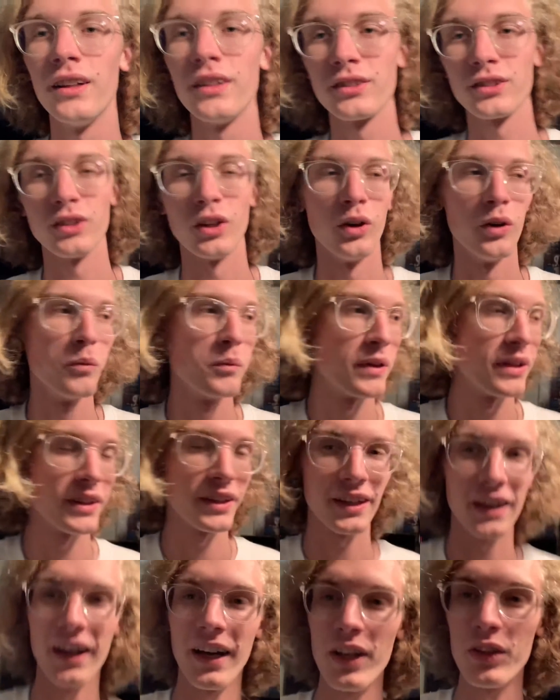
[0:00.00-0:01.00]
So me and the
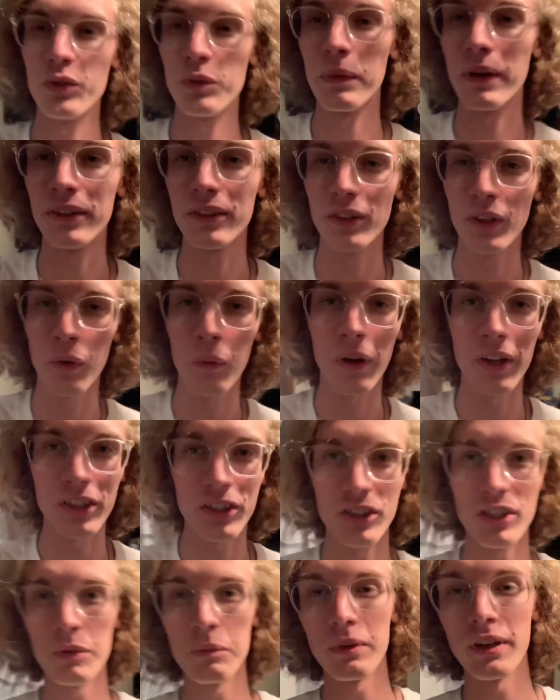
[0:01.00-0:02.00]
guys were about to go watch
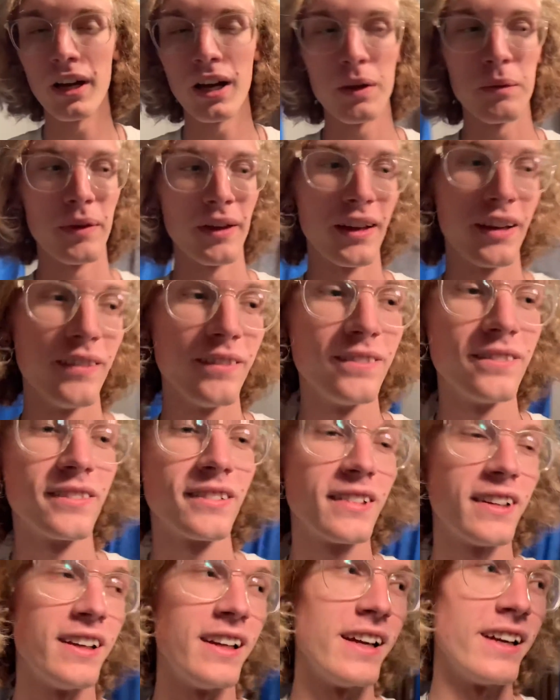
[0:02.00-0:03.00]
Gemini Man,
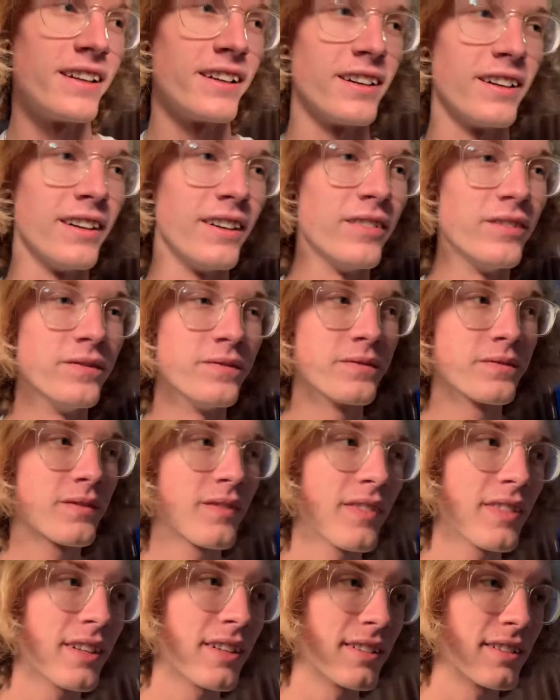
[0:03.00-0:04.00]
and um,
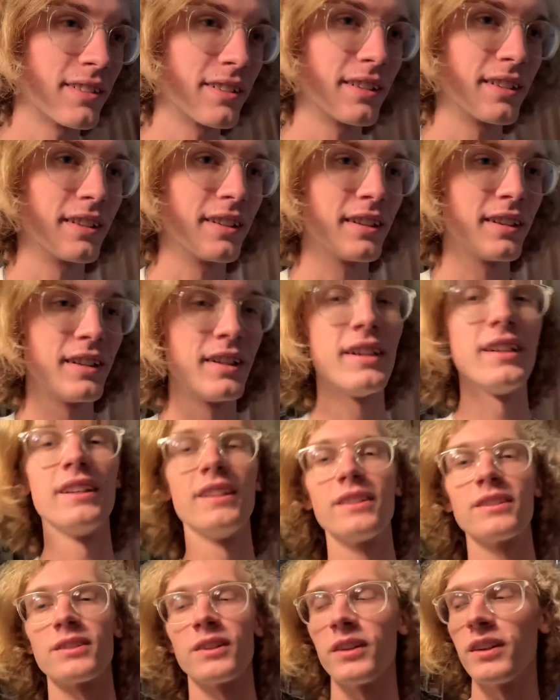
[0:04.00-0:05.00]

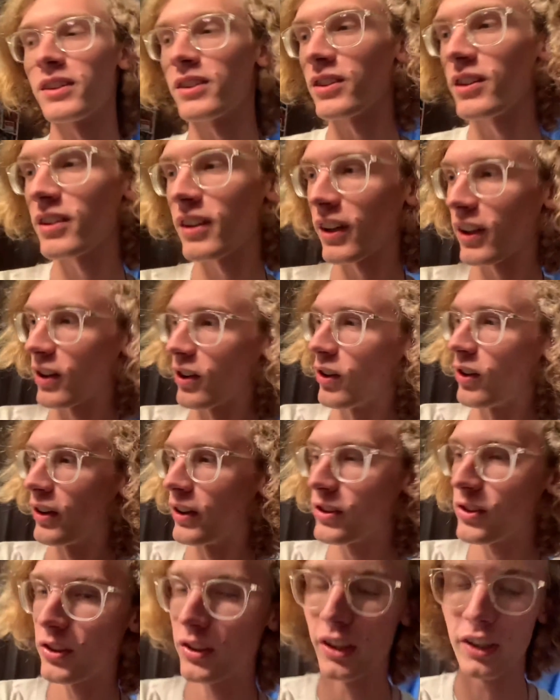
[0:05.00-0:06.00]
so this is just like a little
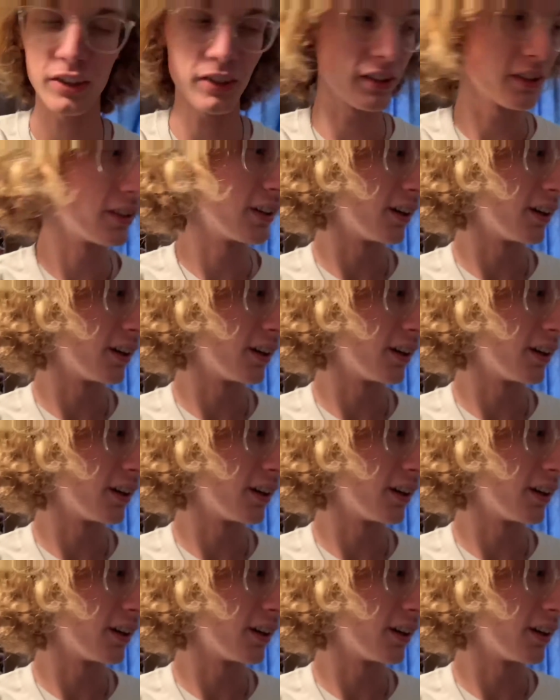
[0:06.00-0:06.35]
introduction.